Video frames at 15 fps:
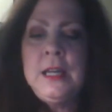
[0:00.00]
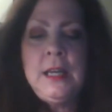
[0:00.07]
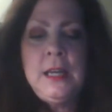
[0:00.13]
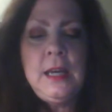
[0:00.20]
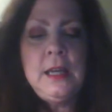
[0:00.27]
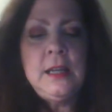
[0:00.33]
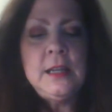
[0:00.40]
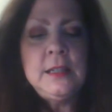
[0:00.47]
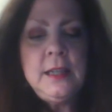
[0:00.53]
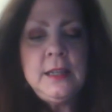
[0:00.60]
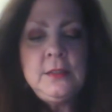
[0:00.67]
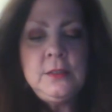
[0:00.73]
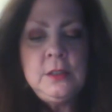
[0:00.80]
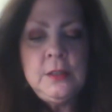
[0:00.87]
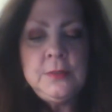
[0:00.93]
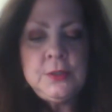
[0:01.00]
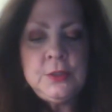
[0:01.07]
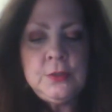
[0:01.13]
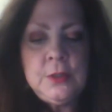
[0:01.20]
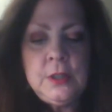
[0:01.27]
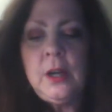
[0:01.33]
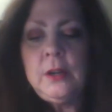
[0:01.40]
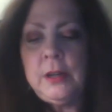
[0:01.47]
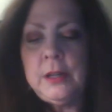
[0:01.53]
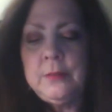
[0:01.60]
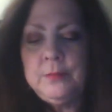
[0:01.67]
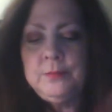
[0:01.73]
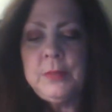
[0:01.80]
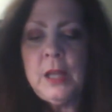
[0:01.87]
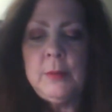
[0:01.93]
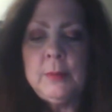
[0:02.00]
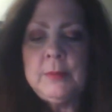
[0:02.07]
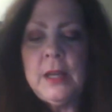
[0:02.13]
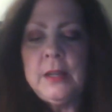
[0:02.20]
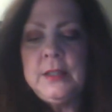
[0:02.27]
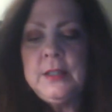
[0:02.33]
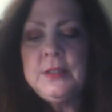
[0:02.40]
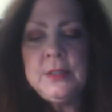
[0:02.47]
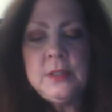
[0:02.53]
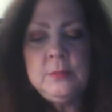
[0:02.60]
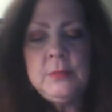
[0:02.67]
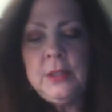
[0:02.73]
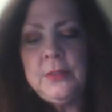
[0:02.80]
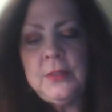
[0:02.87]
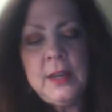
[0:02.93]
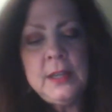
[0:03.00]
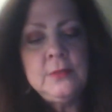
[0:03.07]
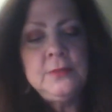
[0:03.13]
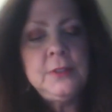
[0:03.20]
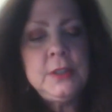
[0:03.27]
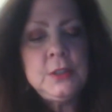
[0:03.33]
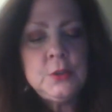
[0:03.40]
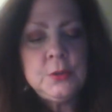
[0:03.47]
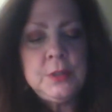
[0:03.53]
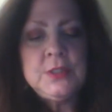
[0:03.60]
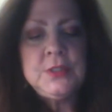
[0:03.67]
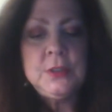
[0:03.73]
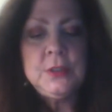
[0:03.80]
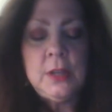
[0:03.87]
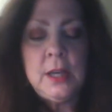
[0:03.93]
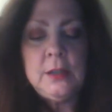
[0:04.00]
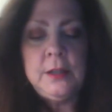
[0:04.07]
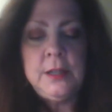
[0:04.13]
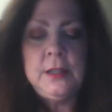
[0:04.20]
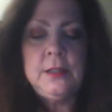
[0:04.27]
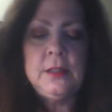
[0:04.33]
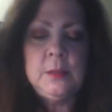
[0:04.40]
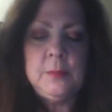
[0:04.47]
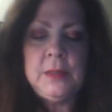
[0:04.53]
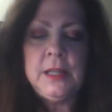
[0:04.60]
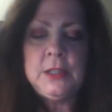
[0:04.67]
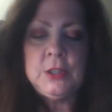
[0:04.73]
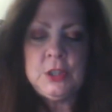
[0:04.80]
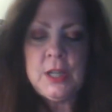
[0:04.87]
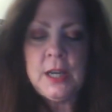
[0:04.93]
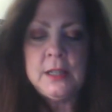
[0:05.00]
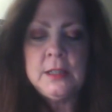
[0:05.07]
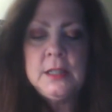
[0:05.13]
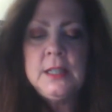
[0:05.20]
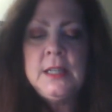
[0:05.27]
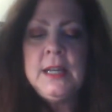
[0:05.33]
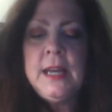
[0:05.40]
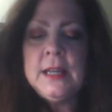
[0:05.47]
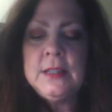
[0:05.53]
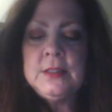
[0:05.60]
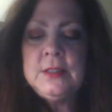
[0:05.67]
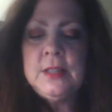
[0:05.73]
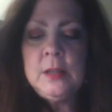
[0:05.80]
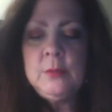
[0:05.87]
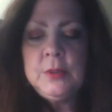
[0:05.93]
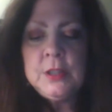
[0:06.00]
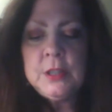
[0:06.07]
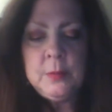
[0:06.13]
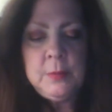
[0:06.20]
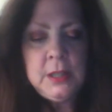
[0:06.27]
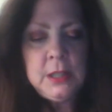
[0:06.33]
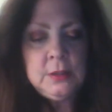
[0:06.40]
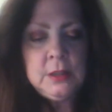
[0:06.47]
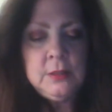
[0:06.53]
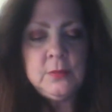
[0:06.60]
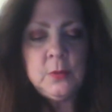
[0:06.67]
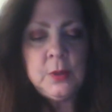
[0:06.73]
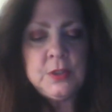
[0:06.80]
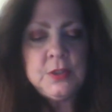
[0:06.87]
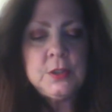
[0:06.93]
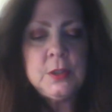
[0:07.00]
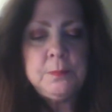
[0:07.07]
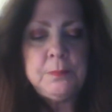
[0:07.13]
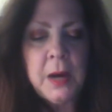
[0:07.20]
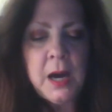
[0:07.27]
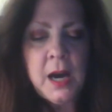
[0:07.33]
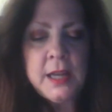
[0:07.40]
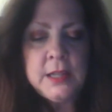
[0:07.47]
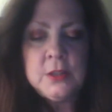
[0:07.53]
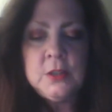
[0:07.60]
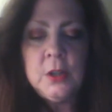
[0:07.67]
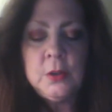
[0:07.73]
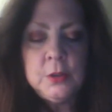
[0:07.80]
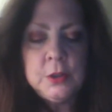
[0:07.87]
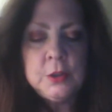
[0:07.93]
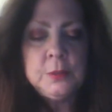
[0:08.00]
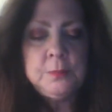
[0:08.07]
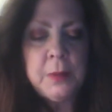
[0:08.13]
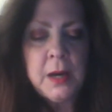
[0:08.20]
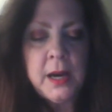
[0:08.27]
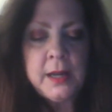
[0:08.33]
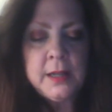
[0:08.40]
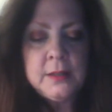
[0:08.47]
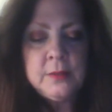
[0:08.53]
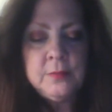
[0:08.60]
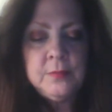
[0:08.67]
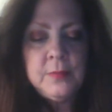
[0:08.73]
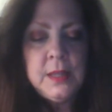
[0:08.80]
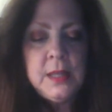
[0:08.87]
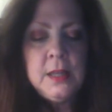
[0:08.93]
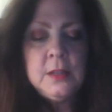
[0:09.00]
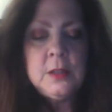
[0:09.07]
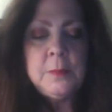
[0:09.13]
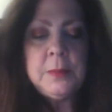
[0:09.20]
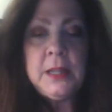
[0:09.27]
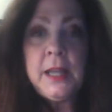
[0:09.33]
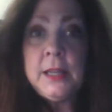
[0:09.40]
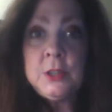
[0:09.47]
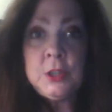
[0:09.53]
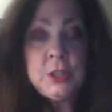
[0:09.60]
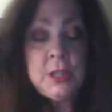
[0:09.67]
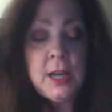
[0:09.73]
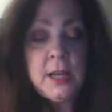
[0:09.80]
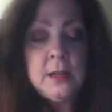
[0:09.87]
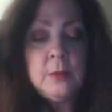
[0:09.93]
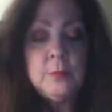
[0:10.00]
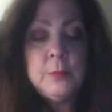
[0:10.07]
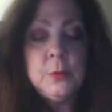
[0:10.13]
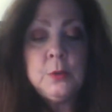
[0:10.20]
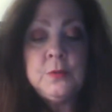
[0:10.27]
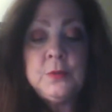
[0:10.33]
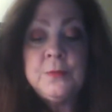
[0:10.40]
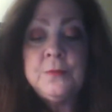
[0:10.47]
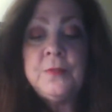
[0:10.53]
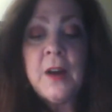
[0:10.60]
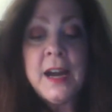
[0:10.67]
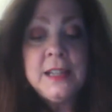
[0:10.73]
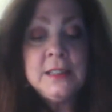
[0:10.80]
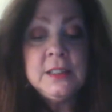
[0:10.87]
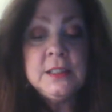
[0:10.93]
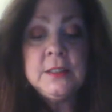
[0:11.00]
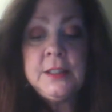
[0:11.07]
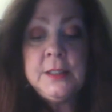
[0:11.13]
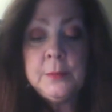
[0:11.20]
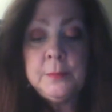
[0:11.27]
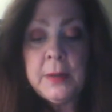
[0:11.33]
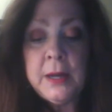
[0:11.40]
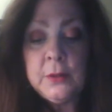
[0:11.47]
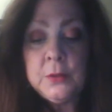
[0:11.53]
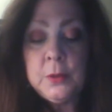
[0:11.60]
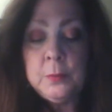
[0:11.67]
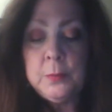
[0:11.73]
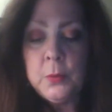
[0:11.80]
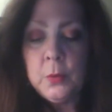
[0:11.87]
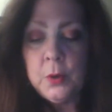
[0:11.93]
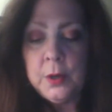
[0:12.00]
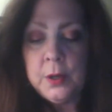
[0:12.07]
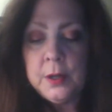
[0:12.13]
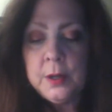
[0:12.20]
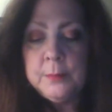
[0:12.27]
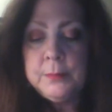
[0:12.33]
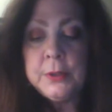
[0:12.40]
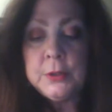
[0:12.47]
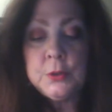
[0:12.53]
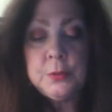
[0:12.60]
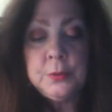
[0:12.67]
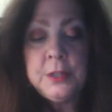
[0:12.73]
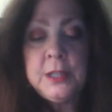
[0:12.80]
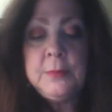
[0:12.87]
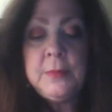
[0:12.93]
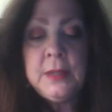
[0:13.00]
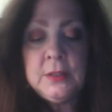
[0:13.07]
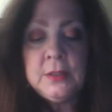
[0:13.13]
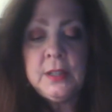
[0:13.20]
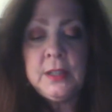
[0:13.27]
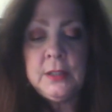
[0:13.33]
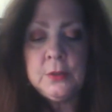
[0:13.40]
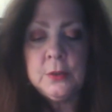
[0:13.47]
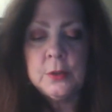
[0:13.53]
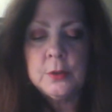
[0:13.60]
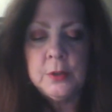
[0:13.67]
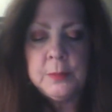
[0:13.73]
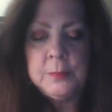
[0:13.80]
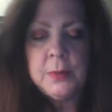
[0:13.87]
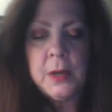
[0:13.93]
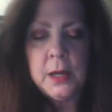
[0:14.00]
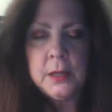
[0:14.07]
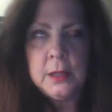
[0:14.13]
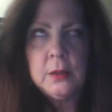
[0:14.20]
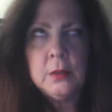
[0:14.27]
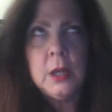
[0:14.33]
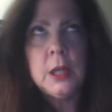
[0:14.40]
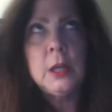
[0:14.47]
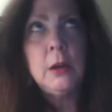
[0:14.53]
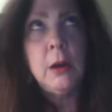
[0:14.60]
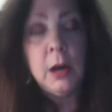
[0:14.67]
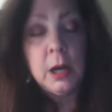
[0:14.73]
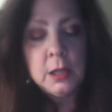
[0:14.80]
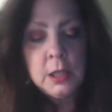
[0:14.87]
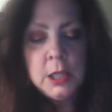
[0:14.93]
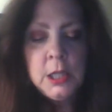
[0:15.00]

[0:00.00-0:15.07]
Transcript: And I gained enough strength. All right, blah, blah, blah. He's in me. Thankfully, Tree still had her hand on the planchette and said with a commanding voice, goodbye, go to goodbye. The planchette moved violently about the board, but Tree maintained her grip on it, thank God,